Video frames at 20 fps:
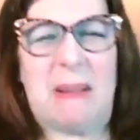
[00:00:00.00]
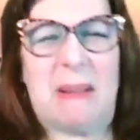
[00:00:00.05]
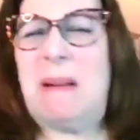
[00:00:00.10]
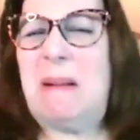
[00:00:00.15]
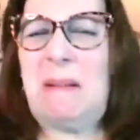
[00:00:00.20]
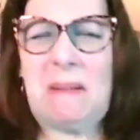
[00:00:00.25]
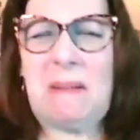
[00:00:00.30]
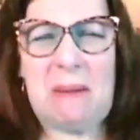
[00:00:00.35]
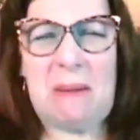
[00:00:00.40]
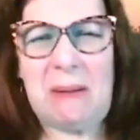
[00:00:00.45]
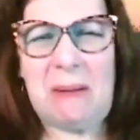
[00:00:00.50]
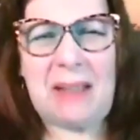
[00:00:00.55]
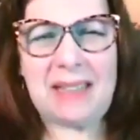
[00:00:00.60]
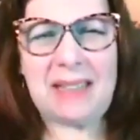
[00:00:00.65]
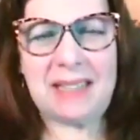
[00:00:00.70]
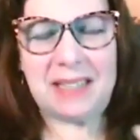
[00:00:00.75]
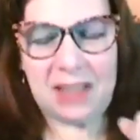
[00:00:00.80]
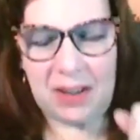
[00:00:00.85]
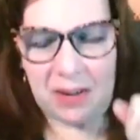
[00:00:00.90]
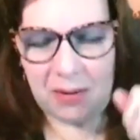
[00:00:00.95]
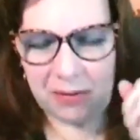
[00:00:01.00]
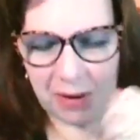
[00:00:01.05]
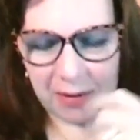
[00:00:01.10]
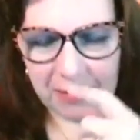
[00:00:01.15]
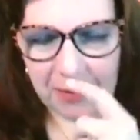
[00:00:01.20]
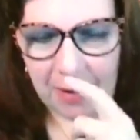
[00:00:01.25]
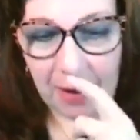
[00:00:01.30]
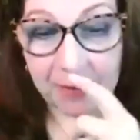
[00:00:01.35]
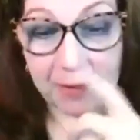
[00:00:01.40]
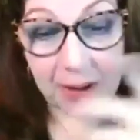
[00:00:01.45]
All that stuff.
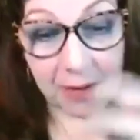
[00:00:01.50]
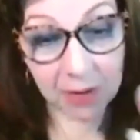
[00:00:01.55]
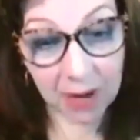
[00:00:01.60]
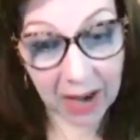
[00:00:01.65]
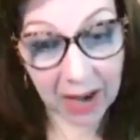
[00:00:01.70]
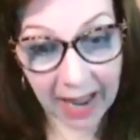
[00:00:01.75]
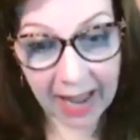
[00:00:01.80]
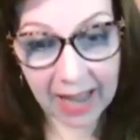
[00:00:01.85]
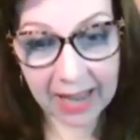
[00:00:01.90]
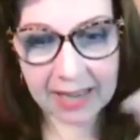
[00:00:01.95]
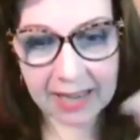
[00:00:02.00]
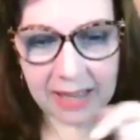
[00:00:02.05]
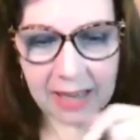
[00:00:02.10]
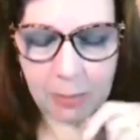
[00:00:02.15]
I've never had it.